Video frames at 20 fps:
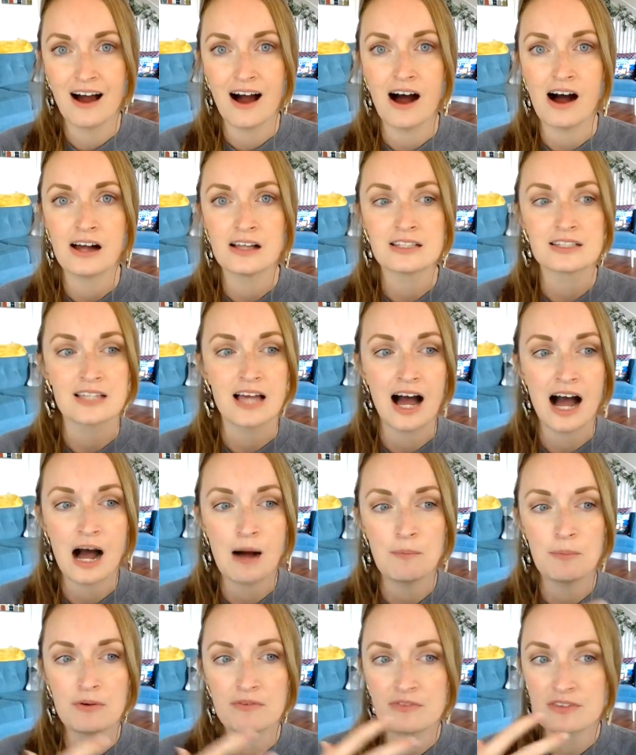on
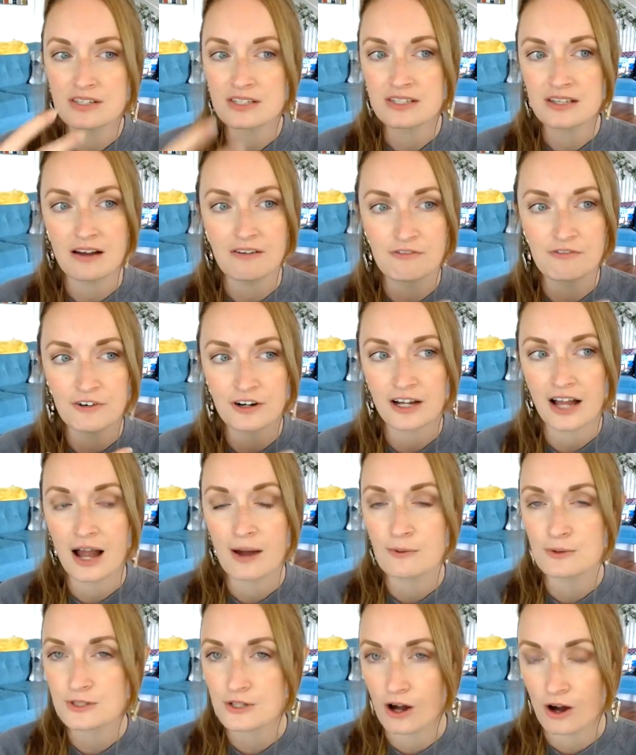top of the suffering I
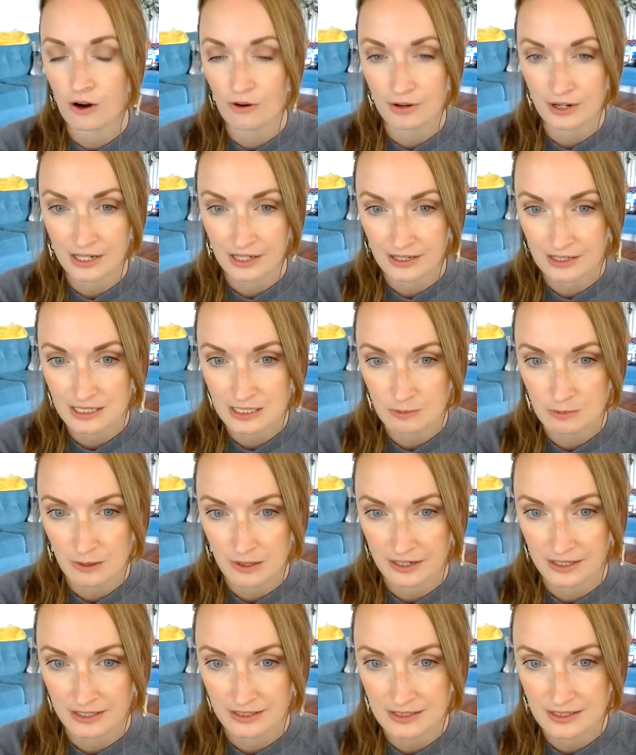was already
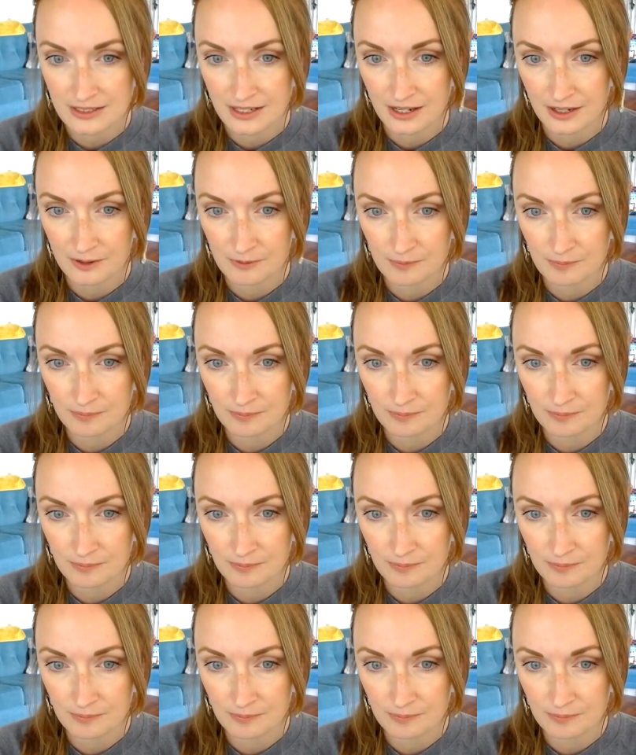experiencing.